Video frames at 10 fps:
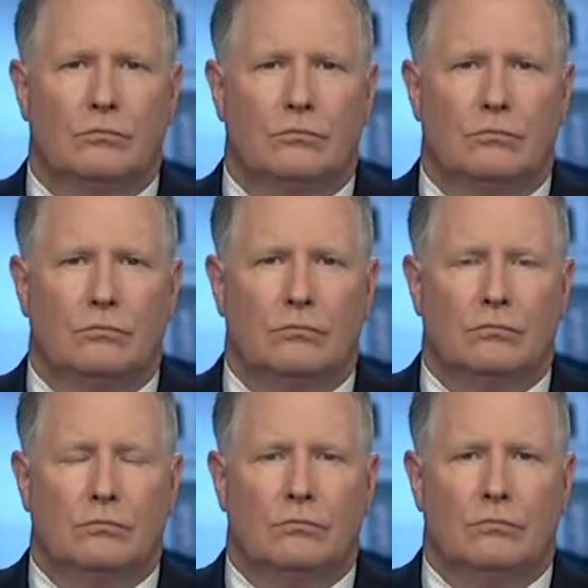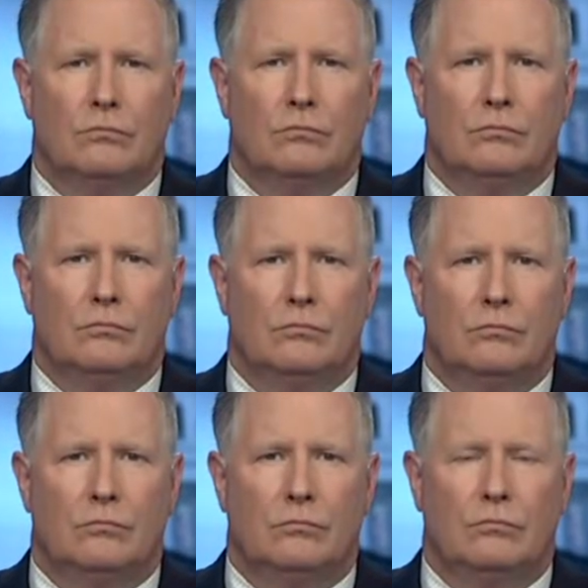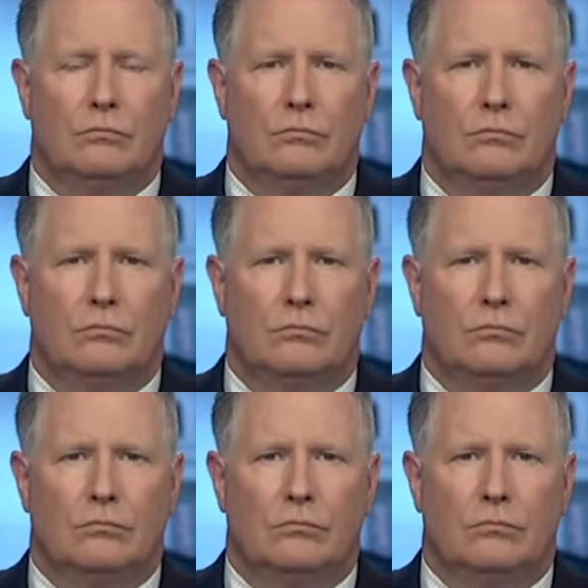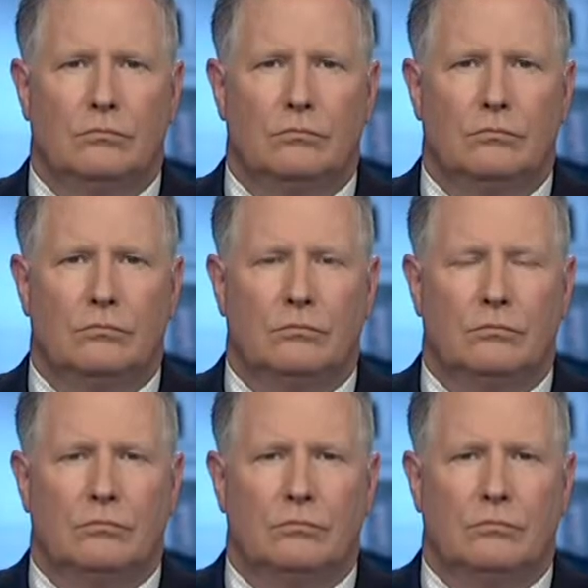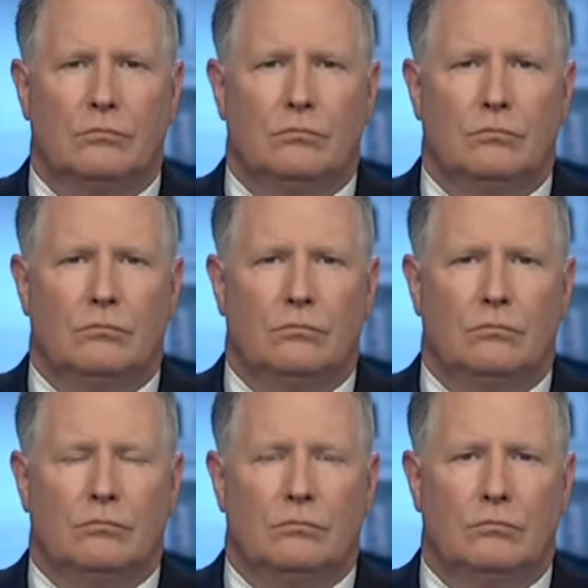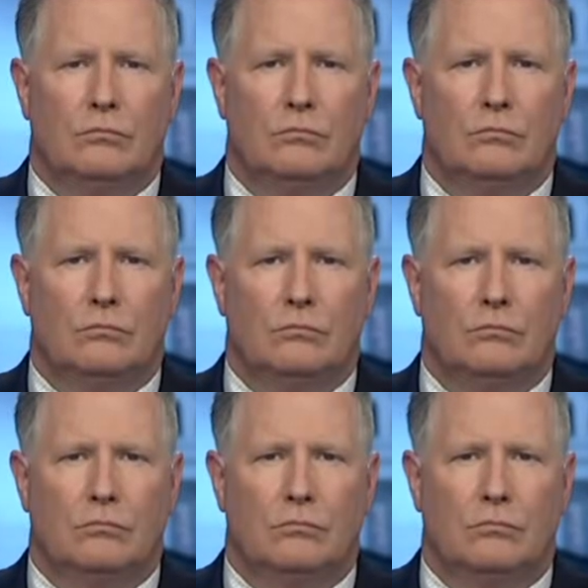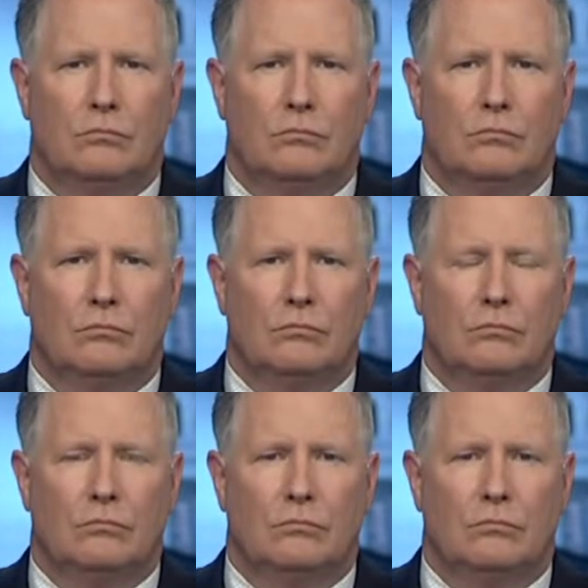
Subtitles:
[no speech]